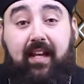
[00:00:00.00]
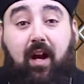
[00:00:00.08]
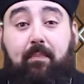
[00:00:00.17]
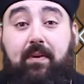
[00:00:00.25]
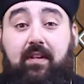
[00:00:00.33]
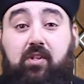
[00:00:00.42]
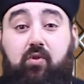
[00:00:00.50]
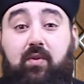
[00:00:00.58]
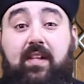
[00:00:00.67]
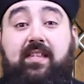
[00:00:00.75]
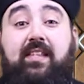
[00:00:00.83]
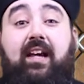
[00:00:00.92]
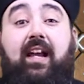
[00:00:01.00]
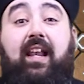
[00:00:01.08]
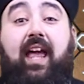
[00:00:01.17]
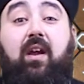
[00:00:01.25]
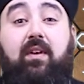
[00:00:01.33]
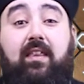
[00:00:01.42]
up in the streets,
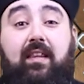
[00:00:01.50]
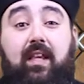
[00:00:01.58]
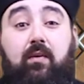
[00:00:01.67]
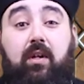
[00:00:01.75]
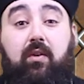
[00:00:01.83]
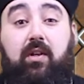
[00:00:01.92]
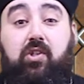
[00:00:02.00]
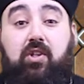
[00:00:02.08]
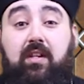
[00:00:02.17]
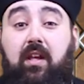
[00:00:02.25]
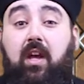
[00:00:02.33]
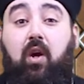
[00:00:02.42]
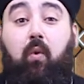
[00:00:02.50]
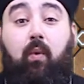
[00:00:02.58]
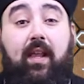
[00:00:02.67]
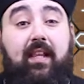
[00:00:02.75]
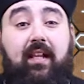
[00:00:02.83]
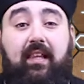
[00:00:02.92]
declaring that they were Christian,
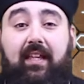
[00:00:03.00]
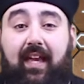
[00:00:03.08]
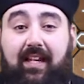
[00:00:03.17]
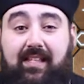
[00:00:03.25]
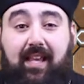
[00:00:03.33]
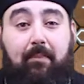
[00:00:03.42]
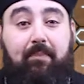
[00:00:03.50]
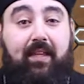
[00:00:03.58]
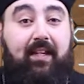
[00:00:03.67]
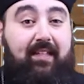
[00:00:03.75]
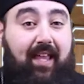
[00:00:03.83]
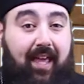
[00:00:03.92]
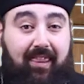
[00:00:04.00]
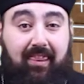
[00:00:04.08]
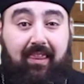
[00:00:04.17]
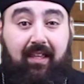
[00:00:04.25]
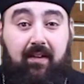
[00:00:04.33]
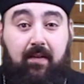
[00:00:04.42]
willingly accepting
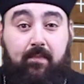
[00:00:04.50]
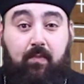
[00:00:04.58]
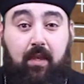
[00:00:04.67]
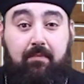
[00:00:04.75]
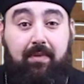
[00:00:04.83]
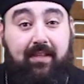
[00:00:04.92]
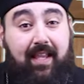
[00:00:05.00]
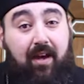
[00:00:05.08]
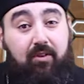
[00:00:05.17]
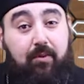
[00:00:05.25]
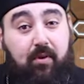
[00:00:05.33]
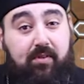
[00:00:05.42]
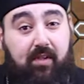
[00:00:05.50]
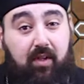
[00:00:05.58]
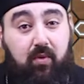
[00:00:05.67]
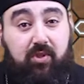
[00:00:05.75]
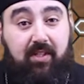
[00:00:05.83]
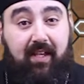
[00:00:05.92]
death. But now that
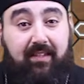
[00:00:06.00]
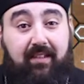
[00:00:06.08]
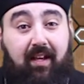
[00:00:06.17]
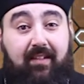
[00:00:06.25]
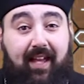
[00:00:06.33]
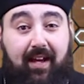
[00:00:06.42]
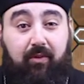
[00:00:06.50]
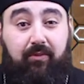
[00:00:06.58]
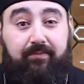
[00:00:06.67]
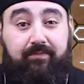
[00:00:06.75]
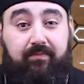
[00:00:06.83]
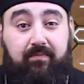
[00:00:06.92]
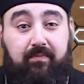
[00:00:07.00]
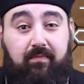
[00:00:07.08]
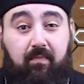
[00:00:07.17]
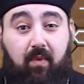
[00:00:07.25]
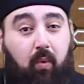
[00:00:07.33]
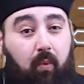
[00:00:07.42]
persecution had died down,
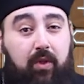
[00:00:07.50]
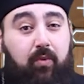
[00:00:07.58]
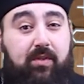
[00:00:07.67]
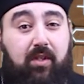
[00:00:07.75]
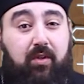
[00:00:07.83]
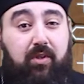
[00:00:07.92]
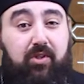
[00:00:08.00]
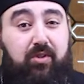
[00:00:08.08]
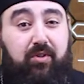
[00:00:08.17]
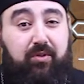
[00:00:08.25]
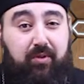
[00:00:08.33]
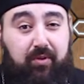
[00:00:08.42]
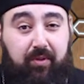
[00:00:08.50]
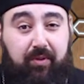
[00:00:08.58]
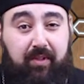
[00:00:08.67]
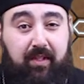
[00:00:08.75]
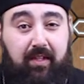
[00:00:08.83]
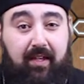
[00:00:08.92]
what was a Christian to do?
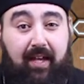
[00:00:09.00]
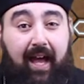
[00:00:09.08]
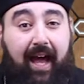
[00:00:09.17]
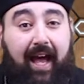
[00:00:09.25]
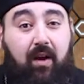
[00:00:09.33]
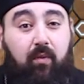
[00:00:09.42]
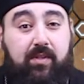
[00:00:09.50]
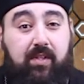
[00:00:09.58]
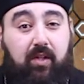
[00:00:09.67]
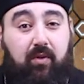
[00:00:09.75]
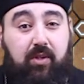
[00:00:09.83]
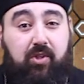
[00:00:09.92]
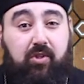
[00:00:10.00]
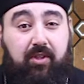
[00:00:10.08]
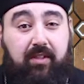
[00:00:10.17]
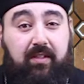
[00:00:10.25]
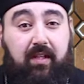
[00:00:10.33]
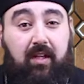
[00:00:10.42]
How was a
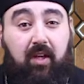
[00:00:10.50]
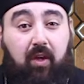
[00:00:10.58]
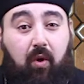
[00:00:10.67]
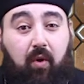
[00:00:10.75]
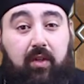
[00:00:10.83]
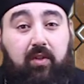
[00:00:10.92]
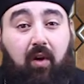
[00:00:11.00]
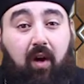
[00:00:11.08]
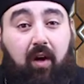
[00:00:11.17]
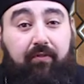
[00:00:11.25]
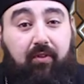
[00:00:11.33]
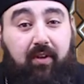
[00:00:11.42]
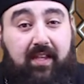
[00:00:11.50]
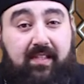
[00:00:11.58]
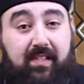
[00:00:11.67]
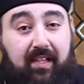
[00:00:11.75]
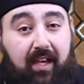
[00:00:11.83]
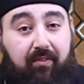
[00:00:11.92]
Christian going to offer
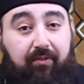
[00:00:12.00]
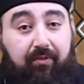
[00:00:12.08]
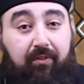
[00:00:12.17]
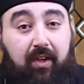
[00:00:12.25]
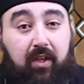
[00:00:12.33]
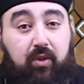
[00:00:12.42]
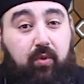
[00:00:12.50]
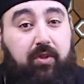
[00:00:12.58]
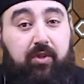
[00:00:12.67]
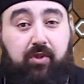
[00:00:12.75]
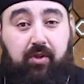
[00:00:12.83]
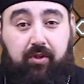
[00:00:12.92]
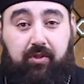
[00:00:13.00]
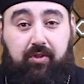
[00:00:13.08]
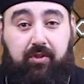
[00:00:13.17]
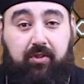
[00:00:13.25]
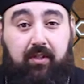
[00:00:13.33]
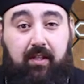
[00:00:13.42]
his life to the
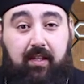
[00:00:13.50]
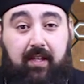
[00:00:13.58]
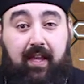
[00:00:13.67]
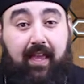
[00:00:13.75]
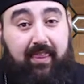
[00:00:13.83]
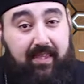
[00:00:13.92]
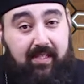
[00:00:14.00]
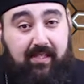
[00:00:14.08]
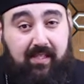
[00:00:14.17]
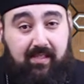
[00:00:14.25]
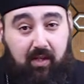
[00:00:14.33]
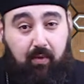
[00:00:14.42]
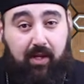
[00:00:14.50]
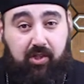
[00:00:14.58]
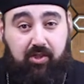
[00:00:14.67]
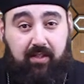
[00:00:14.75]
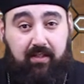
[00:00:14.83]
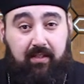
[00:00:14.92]
church? And this is the
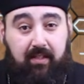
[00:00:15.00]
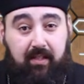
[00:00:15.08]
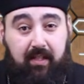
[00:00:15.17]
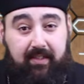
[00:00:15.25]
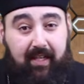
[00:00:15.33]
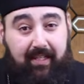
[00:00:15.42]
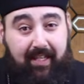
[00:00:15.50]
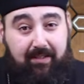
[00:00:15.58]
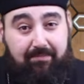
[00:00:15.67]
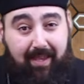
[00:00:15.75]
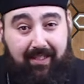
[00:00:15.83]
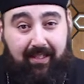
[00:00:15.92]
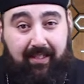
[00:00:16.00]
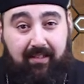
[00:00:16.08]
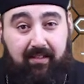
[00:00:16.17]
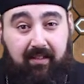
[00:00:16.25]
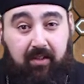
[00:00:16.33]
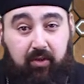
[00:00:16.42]
question that led many
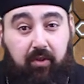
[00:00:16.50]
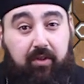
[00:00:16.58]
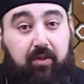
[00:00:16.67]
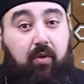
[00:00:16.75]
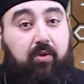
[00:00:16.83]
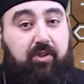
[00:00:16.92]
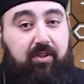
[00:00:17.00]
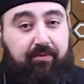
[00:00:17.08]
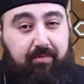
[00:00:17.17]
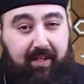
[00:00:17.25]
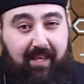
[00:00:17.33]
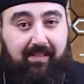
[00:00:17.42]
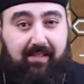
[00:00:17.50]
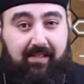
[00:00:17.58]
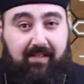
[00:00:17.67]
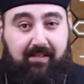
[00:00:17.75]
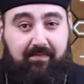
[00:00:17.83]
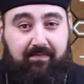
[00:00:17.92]
to the notion of
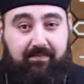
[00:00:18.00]
monasticism.